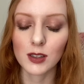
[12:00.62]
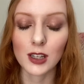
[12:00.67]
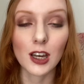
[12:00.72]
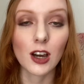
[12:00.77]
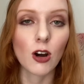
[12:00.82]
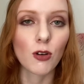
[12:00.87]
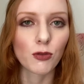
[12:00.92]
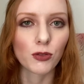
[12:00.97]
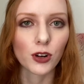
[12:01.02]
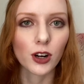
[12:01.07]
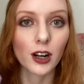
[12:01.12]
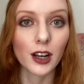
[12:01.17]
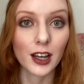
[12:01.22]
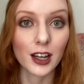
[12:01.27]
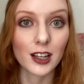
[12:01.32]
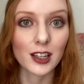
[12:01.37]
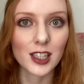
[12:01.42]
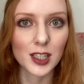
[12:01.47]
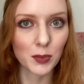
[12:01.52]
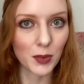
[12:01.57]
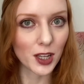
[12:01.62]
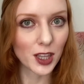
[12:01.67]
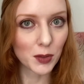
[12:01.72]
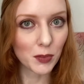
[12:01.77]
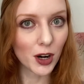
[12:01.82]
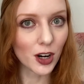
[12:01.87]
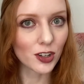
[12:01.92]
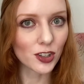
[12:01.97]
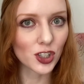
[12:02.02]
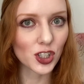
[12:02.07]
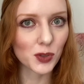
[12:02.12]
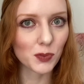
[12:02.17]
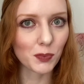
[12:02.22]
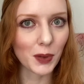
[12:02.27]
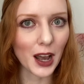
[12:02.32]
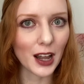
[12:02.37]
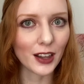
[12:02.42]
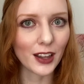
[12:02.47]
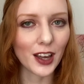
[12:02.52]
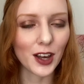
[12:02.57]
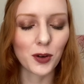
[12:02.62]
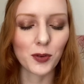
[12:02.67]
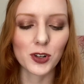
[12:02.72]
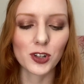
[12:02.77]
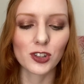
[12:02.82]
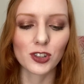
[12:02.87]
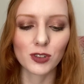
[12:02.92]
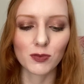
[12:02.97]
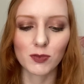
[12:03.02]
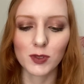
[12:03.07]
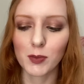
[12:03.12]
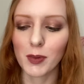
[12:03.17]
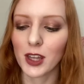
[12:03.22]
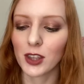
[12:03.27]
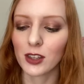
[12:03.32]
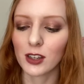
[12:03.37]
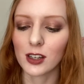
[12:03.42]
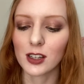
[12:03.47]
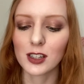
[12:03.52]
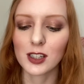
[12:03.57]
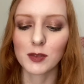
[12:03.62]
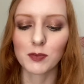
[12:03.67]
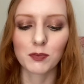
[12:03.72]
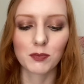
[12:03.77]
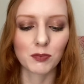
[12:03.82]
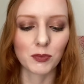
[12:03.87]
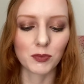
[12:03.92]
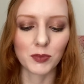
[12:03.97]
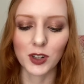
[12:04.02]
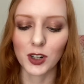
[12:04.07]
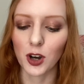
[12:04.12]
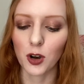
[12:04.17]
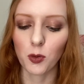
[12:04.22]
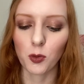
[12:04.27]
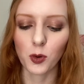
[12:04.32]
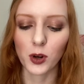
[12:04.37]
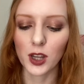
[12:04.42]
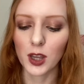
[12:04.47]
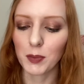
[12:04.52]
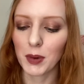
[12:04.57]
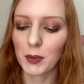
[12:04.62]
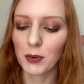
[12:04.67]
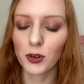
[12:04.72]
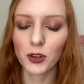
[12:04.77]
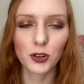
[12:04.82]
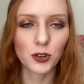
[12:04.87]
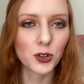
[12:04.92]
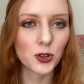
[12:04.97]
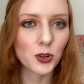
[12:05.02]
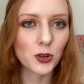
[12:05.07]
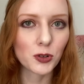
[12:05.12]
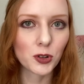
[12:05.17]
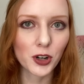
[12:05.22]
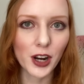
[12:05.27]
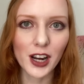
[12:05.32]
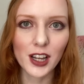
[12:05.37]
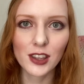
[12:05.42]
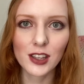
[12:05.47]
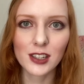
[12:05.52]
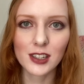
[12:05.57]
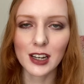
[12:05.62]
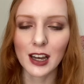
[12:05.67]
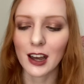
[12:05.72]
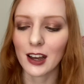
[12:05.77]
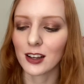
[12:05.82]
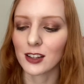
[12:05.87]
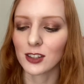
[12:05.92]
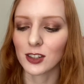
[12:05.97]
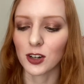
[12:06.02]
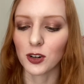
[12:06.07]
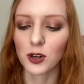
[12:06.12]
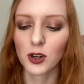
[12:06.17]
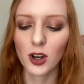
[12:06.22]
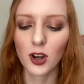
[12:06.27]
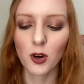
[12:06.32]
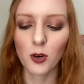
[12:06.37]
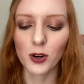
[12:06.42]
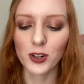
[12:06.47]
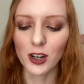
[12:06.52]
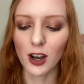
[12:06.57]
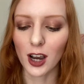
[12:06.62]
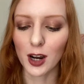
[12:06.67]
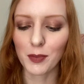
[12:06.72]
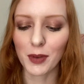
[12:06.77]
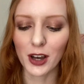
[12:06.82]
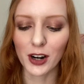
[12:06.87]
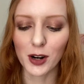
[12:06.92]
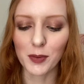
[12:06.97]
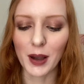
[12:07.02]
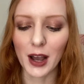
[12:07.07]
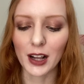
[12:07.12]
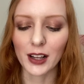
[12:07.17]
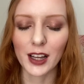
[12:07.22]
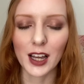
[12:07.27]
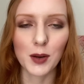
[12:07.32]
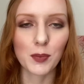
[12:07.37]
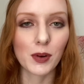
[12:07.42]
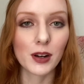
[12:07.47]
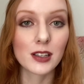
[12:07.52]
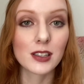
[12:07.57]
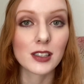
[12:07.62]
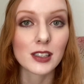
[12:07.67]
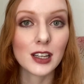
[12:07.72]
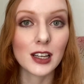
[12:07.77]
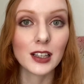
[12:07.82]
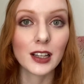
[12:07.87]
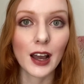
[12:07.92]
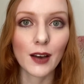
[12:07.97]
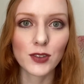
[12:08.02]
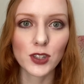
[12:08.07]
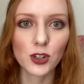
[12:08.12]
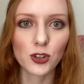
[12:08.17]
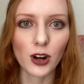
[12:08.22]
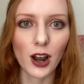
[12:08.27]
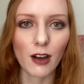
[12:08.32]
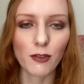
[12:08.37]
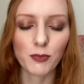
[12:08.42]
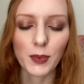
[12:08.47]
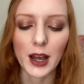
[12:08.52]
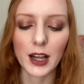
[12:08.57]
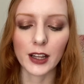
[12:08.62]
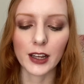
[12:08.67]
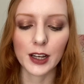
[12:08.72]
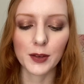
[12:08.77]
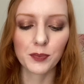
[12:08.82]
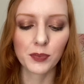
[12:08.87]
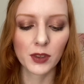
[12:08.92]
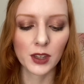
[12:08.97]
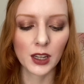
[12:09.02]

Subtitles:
the Ofra and Samantha March palette, which Samantha is, you know, one of the people who created this tag. So we're talking about her palette, but it's the Life's a Draft palette.